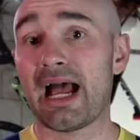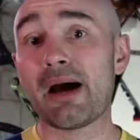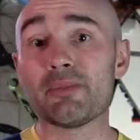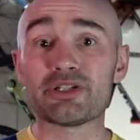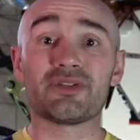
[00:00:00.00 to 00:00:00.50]
how
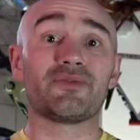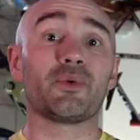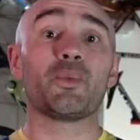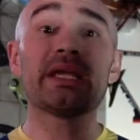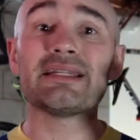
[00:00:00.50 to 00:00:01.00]
much of the
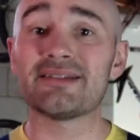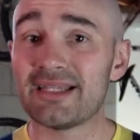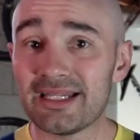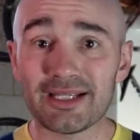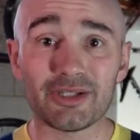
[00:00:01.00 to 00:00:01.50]
wind is
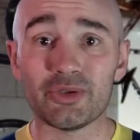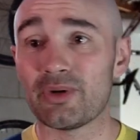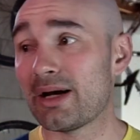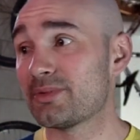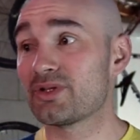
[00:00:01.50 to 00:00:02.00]
hitting you,
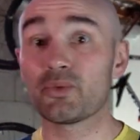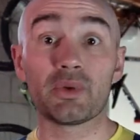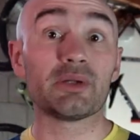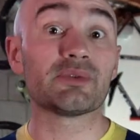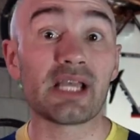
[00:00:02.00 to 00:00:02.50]
how much of the
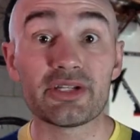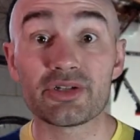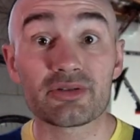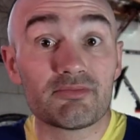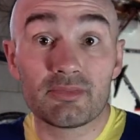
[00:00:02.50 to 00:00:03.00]
wind was at
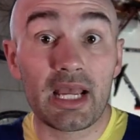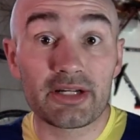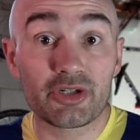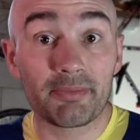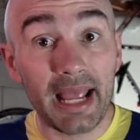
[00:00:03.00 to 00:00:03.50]
your
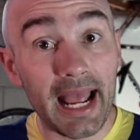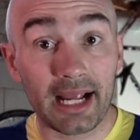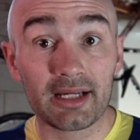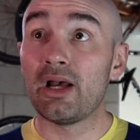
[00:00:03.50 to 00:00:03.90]
at your back.